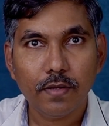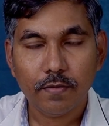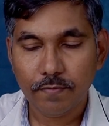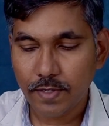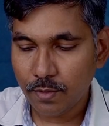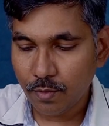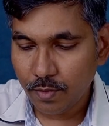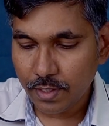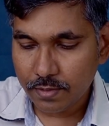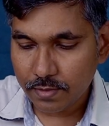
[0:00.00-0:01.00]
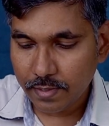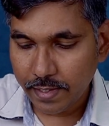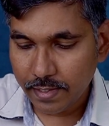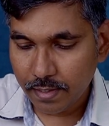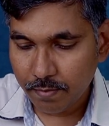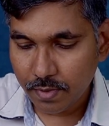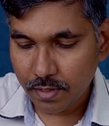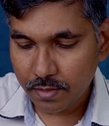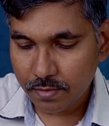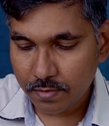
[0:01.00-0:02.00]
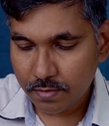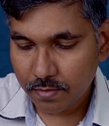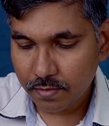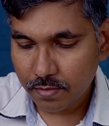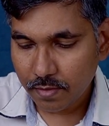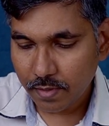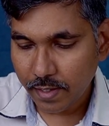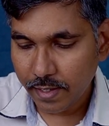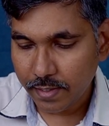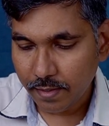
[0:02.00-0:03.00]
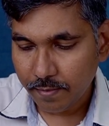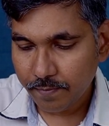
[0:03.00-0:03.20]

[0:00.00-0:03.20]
we know its guide number is 80.